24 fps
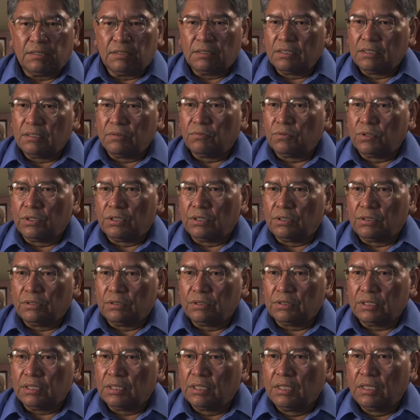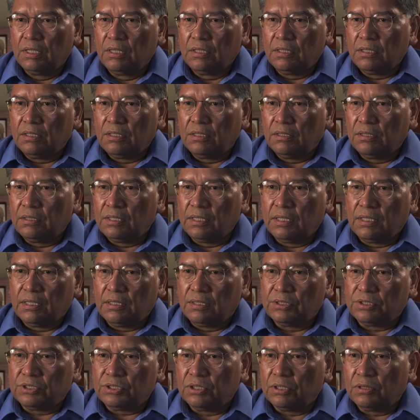the world. You know,
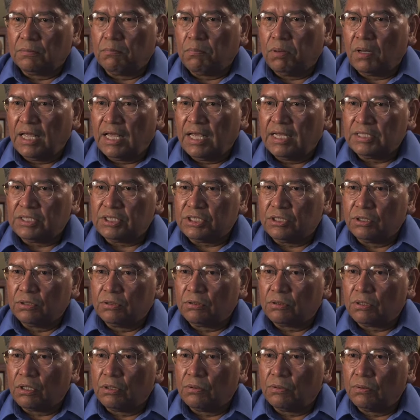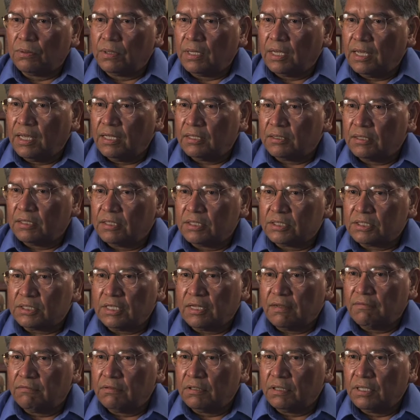certain plants don't grow at this
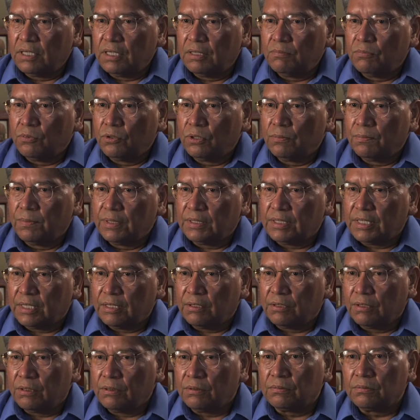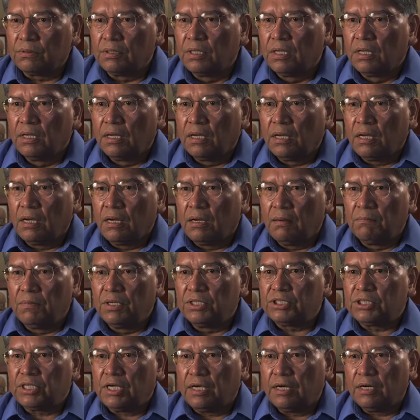level anymore, but they grow
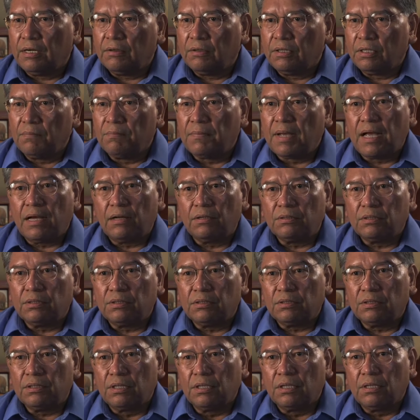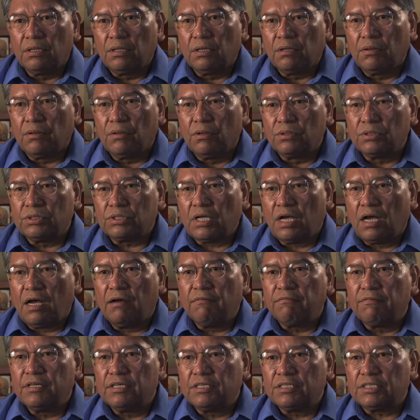much higher on the mountain. You know, those
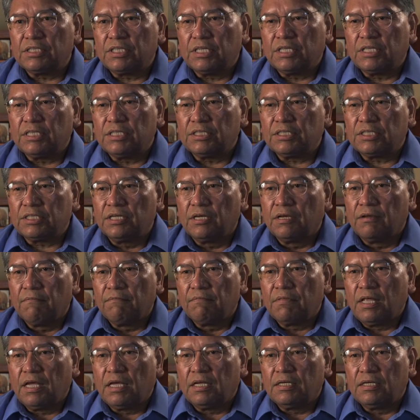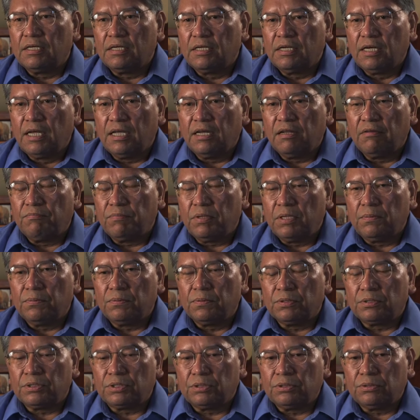obvious things that Native
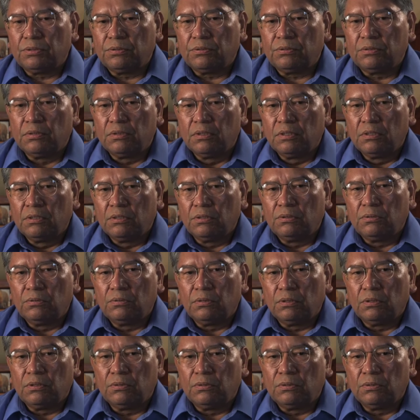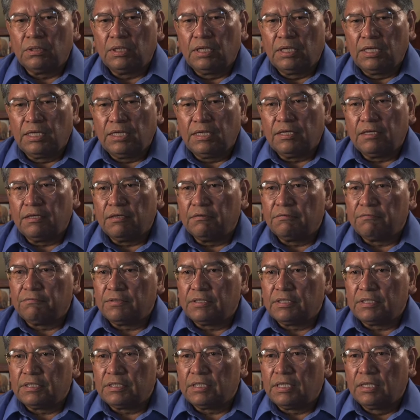peoples who live
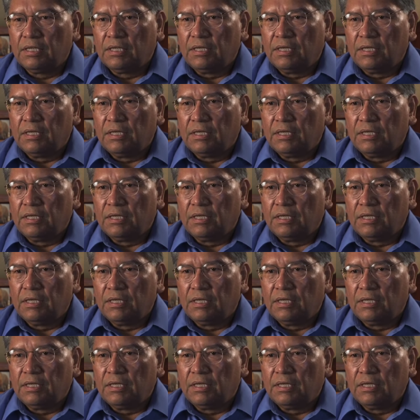and